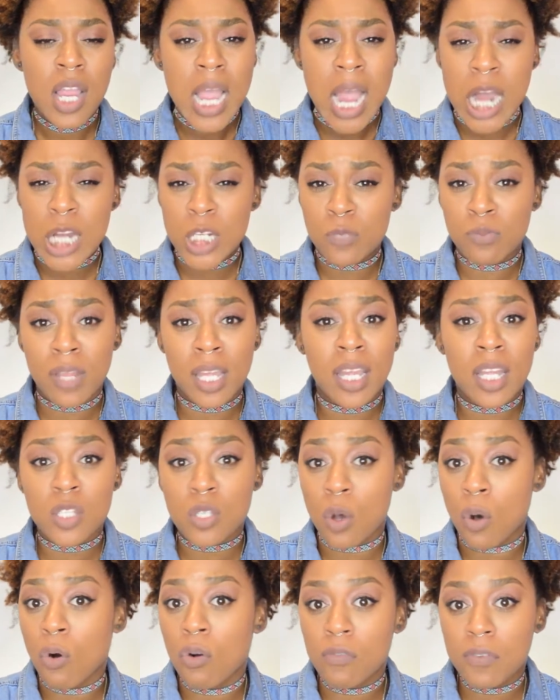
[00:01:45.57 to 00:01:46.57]
I just feel like it's
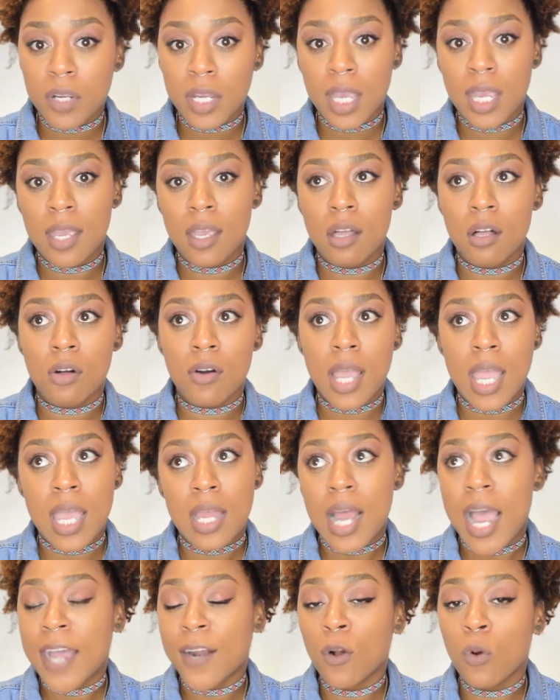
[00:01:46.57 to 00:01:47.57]
overkill, and
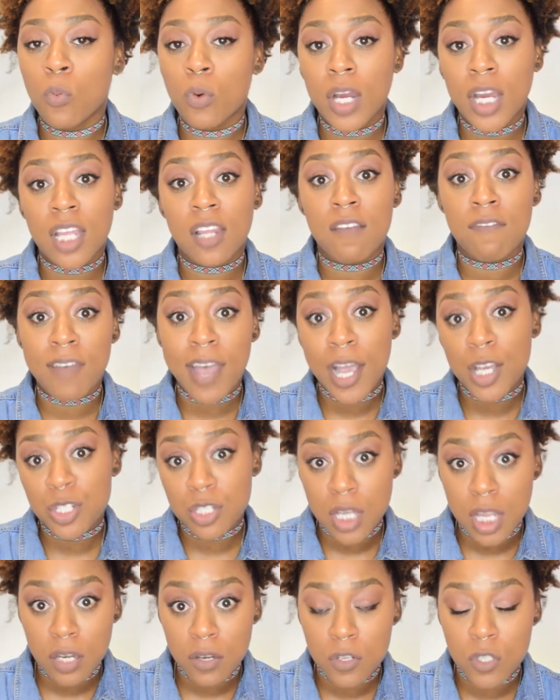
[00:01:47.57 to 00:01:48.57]
I don't work in the fashion
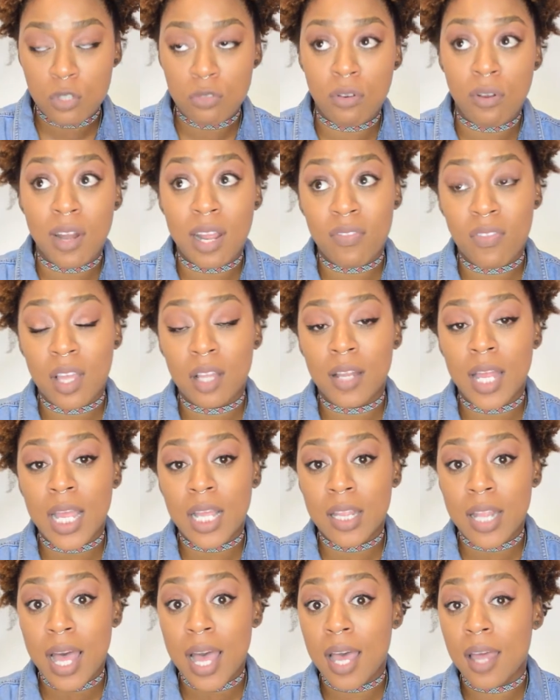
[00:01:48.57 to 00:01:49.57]
industry or anything
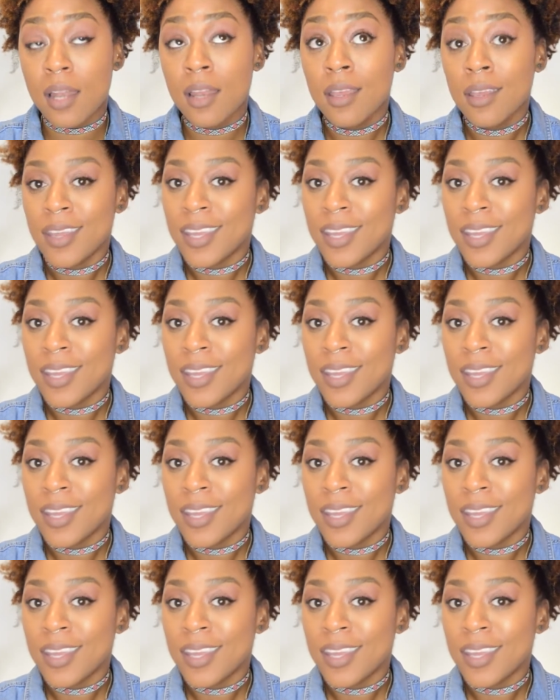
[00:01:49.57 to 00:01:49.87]
like that